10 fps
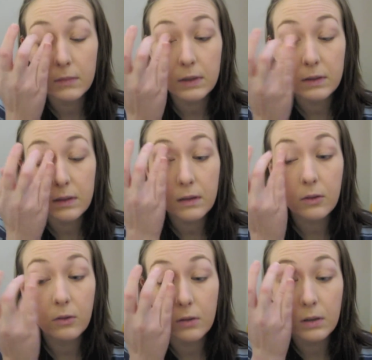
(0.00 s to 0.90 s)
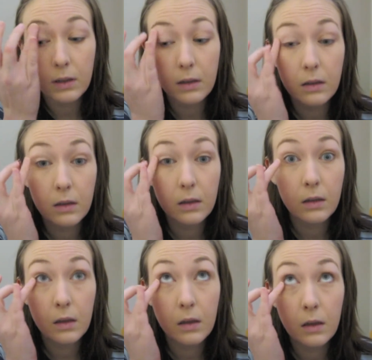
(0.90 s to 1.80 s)
into the corner,
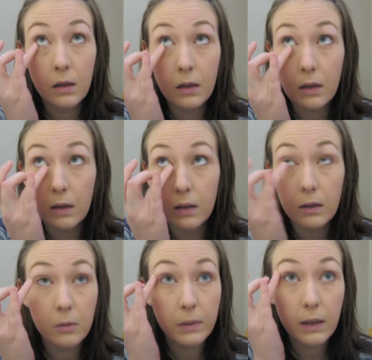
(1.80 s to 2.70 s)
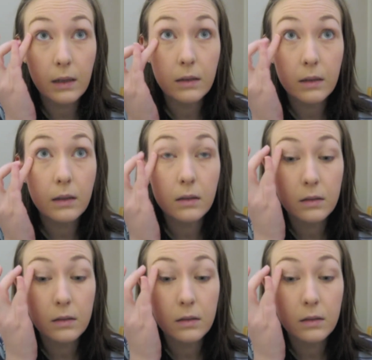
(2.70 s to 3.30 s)
a little bit under.